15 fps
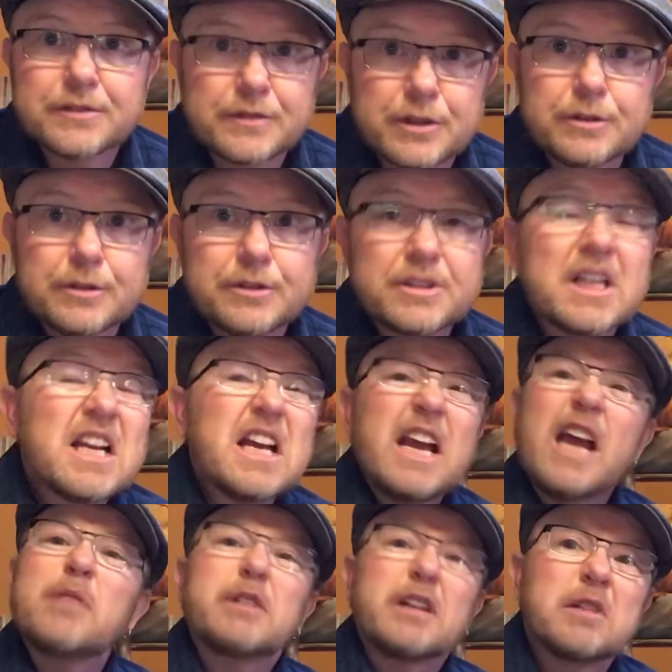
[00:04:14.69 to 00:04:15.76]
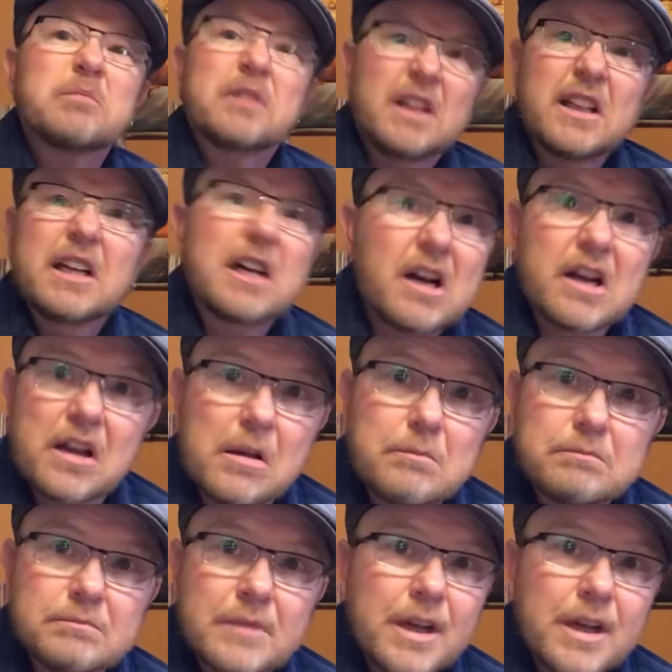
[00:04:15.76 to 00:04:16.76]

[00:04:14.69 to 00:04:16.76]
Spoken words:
of news and be completely caught up.